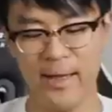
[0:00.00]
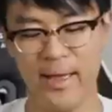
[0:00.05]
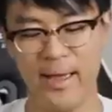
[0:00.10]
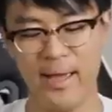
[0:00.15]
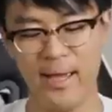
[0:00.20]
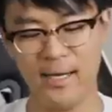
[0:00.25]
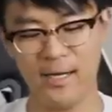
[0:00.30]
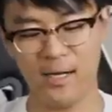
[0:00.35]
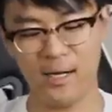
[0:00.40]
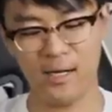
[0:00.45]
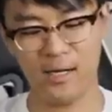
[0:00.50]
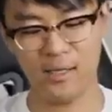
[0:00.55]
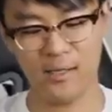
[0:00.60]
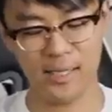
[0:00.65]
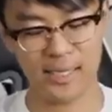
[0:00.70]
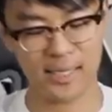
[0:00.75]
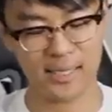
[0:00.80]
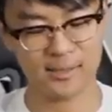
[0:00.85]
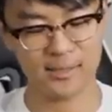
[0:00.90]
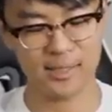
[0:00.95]
And uh,
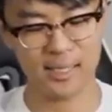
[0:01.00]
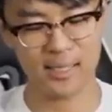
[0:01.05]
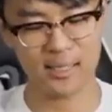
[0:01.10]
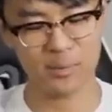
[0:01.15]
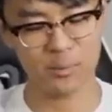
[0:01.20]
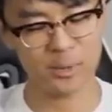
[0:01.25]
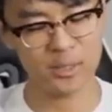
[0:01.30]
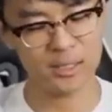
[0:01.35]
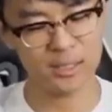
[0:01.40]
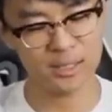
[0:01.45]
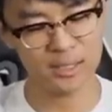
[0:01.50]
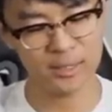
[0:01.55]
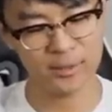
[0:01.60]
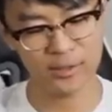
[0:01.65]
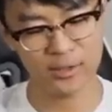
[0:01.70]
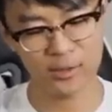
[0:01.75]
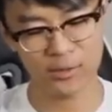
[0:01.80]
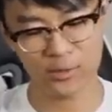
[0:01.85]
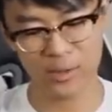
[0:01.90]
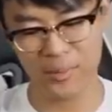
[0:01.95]
like I said, the
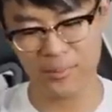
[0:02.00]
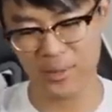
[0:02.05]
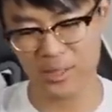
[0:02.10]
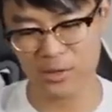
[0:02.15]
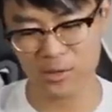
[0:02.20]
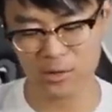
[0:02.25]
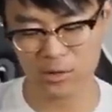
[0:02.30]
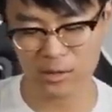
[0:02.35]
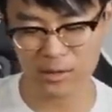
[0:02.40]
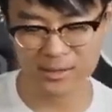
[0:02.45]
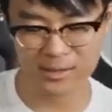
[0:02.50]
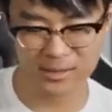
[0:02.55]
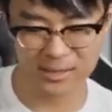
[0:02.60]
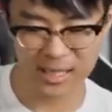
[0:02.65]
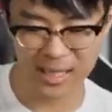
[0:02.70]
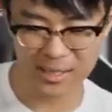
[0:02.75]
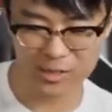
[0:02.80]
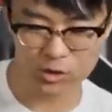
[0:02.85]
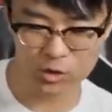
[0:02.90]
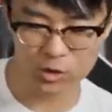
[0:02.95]
material, I mean, it's
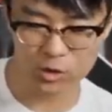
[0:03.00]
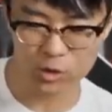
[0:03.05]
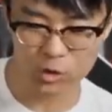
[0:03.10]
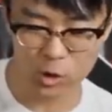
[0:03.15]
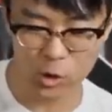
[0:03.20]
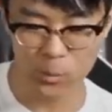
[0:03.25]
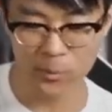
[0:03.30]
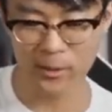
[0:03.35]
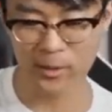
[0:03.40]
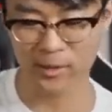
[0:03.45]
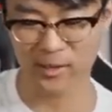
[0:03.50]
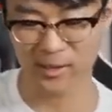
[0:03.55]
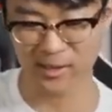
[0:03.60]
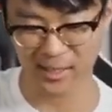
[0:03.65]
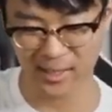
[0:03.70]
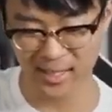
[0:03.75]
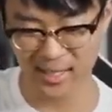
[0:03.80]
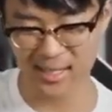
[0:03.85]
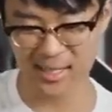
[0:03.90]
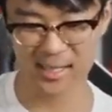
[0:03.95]
not super
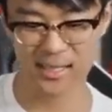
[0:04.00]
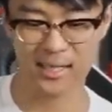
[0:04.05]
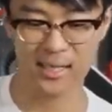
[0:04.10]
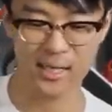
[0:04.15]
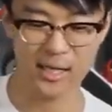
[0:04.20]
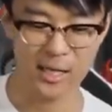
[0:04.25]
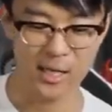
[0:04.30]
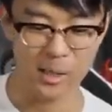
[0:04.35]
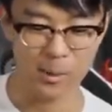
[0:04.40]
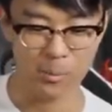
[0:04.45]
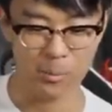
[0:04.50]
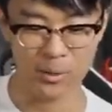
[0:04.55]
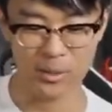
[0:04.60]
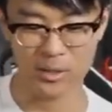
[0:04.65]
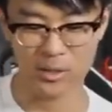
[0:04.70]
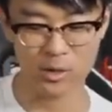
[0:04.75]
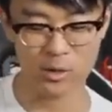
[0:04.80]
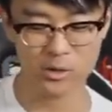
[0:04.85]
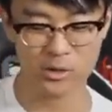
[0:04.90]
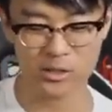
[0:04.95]
thick, but
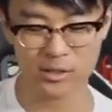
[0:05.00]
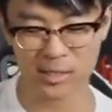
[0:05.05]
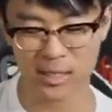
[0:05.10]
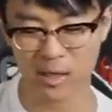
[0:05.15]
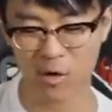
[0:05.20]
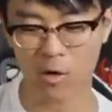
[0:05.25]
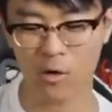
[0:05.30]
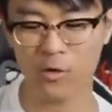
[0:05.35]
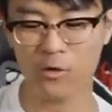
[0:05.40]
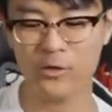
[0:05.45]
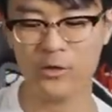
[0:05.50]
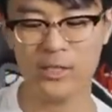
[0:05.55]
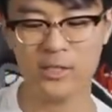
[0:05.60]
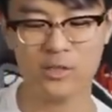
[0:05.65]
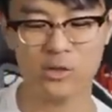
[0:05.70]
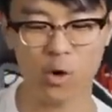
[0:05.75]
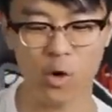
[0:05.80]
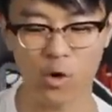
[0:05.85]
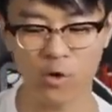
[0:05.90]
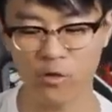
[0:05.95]
you know, just like all
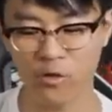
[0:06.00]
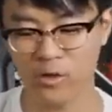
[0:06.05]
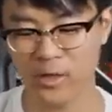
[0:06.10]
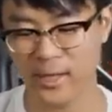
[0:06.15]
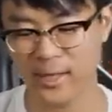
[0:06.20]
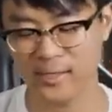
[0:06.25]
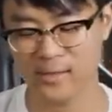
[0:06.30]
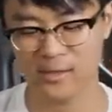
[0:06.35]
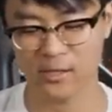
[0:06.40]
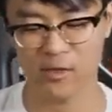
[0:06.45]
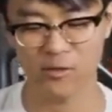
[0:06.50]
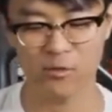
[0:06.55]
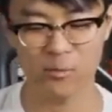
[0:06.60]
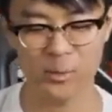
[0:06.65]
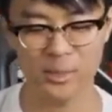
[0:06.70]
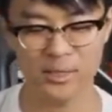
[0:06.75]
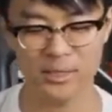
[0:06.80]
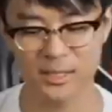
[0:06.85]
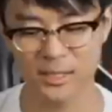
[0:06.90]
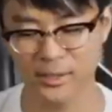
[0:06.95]
these overlays of
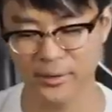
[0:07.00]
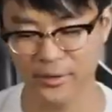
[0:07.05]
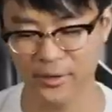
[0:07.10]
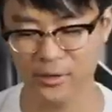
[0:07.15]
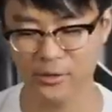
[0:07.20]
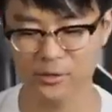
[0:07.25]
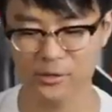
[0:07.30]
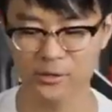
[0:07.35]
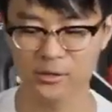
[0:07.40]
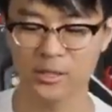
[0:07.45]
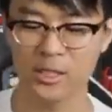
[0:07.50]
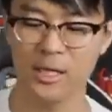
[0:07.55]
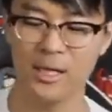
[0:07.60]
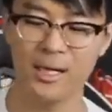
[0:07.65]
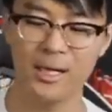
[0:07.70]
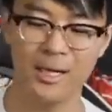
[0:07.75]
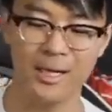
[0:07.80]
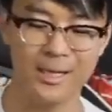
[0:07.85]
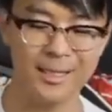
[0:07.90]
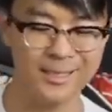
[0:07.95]
materials,
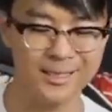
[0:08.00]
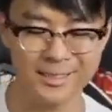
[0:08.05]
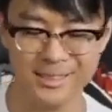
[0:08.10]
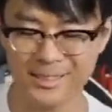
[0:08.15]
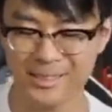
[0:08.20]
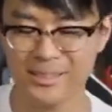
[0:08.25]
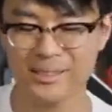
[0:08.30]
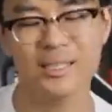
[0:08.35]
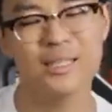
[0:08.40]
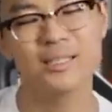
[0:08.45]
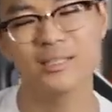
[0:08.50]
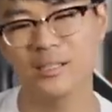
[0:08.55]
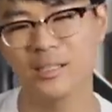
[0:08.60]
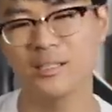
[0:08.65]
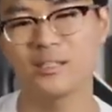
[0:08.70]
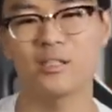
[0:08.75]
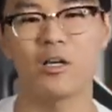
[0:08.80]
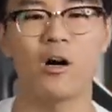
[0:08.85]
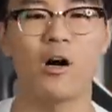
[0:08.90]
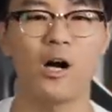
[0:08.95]
it's just, it's,
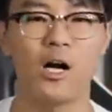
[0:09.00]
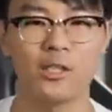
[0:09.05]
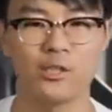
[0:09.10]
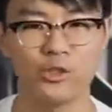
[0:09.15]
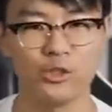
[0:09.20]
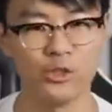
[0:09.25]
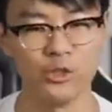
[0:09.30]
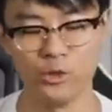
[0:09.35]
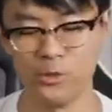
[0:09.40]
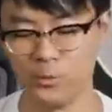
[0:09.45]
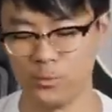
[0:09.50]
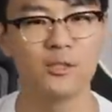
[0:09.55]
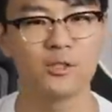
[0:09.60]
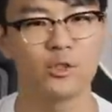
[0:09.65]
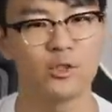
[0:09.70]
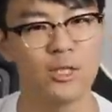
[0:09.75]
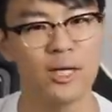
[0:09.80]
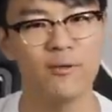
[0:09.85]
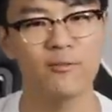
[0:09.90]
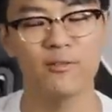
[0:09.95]
it's a hot shoe.
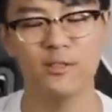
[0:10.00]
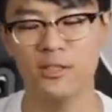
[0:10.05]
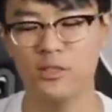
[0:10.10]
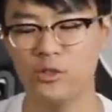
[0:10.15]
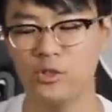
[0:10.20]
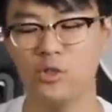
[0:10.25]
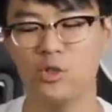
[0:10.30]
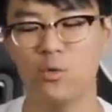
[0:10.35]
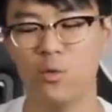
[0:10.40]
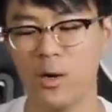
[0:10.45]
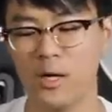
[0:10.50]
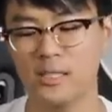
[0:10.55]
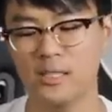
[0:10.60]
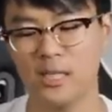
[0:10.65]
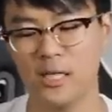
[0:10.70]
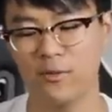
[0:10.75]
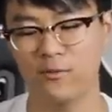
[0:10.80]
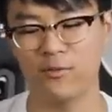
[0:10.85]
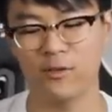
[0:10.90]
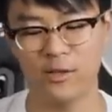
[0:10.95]
So definitely do
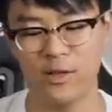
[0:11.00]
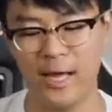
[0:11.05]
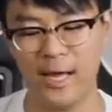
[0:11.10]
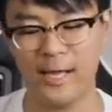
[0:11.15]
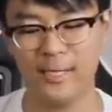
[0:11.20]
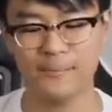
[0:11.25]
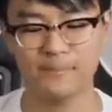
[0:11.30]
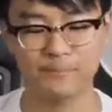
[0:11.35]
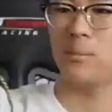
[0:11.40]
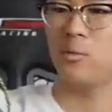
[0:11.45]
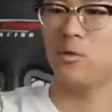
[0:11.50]
watch out for that.